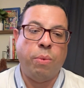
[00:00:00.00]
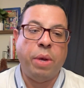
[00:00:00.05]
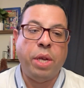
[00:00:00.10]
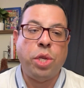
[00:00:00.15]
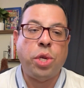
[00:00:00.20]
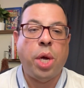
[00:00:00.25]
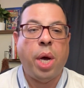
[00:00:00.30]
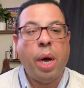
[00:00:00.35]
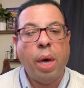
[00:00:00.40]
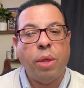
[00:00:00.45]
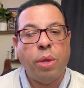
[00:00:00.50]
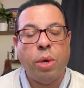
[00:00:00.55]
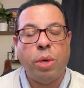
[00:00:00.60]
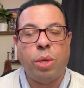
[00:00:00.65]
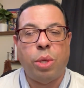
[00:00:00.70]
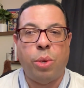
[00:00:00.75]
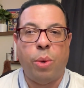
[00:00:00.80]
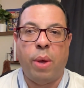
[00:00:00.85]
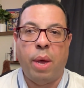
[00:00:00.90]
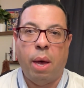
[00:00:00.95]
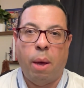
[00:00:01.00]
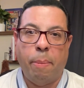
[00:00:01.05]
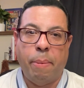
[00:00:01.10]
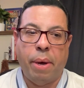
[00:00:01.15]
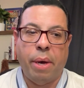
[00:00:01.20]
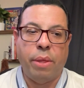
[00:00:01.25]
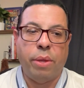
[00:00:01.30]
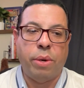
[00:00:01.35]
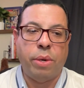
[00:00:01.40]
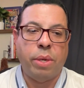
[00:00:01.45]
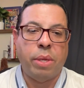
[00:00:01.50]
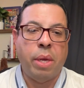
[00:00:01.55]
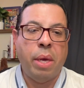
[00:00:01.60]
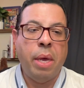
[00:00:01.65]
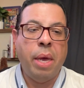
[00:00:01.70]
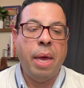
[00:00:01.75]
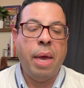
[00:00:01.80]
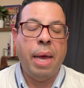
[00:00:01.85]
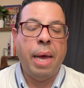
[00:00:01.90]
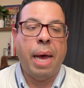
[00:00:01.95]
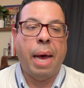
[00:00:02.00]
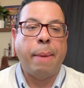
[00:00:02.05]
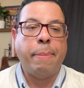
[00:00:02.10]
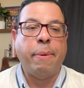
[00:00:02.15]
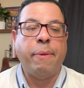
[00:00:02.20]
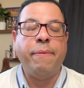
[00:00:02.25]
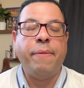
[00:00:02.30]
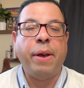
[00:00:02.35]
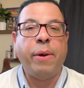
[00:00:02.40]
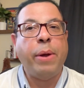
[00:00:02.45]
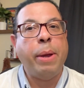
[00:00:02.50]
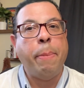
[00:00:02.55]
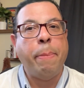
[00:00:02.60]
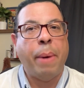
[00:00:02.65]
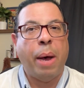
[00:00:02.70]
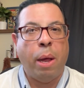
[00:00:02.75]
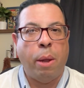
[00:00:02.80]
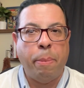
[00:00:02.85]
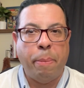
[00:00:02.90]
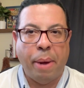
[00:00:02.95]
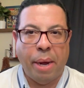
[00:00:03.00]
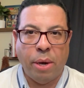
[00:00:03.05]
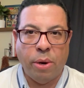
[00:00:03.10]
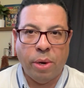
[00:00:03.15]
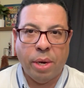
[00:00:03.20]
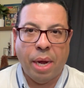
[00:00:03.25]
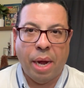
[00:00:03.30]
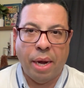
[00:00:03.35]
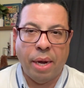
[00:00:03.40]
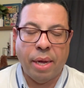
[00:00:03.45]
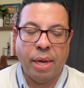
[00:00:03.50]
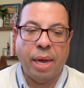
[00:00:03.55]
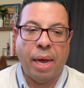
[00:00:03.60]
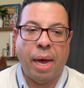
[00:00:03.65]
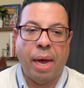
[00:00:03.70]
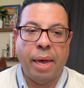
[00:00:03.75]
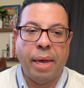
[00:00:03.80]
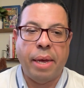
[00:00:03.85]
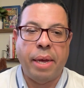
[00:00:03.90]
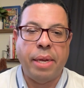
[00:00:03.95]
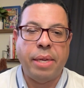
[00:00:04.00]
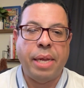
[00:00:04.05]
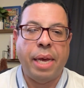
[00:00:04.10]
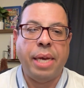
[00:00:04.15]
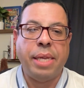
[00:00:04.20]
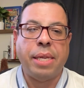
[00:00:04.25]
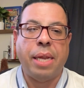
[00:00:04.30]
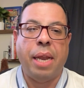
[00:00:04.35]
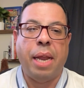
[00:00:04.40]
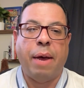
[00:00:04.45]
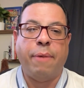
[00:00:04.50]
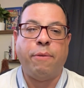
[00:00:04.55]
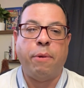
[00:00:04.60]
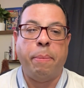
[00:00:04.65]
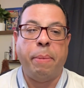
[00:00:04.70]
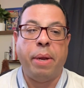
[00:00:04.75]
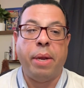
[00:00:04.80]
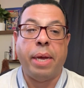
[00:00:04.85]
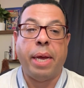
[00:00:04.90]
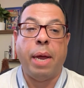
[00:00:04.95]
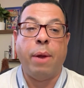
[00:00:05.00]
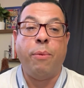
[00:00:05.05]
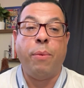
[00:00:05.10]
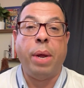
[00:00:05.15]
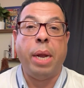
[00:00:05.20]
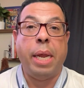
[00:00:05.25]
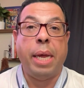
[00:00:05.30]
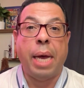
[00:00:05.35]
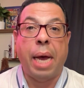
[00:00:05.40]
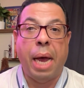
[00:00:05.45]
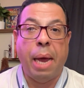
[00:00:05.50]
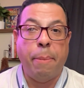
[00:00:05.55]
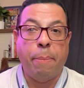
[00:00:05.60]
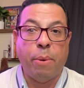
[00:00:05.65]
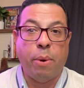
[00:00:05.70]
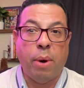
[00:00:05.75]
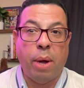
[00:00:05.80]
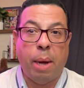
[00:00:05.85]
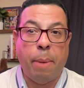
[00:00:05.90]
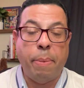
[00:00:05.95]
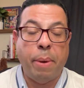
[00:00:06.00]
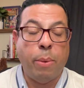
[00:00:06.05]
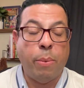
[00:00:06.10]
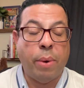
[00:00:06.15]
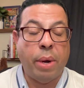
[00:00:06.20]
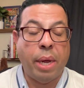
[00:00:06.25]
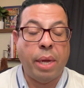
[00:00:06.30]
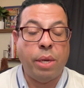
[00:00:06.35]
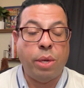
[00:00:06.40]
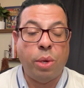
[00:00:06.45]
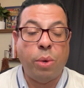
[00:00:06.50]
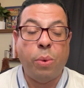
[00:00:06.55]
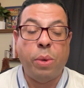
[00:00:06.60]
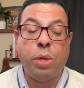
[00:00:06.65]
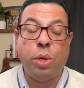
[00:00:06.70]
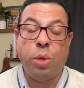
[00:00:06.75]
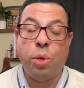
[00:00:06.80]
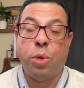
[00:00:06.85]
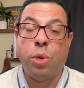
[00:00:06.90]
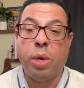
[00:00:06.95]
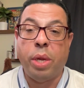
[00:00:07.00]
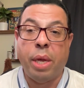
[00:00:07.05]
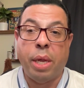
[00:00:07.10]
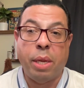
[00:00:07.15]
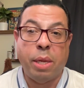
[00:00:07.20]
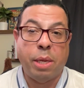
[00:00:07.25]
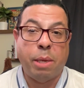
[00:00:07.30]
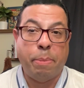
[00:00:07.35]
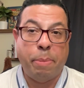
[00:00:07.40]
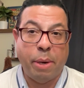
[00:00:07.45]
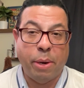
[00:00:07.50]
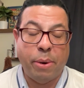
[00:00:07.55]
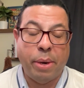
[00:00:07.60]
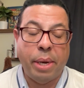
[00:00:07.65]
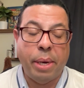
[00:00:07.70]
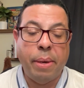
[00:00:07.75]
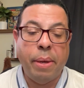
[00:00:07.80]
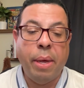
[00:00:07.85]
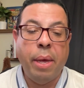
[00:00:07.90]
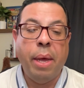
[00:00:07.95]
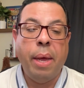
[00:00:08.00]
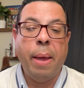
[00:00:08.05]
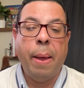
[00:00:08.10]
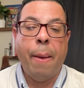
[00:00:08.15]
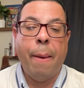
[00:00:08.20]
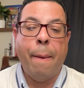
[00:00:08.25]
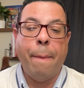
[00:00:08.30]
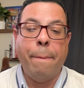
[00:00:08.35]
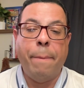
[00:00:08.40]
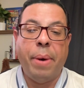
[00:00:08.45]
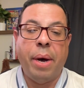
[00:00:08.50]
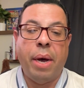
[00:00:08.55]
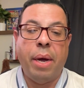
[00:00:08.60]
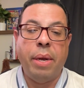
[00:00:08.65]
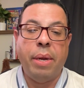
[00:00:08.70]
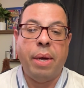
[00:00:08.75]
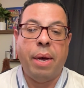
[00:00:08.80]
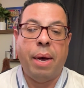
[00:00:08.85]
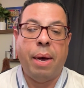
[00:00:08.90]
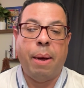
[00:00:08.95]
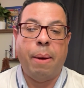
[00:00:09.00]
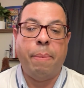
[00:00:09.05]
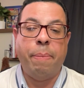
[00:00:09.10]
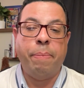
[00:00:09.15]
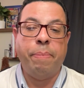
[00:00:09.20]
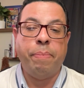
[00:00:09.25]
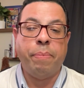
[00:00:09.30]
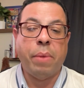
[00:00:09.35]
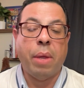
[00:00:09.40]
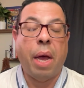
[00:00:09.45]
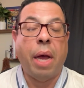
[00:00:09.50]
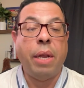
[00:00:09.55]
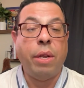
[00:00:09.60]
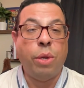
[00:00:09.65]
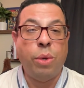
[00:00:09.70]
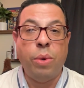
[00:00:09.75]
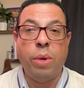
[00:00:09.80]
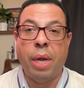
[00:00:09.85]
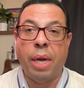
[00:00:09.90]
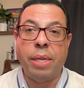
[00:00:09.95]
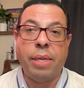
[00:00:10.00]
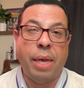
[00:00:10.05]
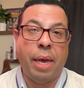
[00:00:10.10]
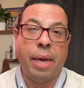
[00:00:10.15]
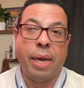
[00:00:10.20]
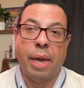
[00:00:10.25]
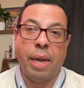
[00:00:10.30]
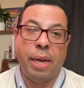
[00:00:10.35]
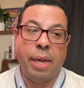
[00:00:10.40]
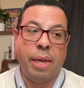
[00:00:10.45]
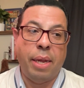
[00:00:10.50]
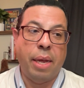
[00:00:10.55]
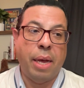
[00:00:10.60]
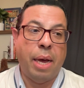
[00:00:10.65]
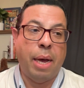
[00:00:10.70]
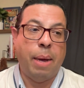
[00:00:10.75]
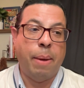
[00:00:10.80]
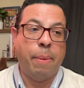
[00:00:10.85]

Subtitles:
reach others, to help others. I'm a very mild-mannered kind of guy. It takes a lot for me to get really hyper up, and when I do, it's usually in the spirit. But I do not take any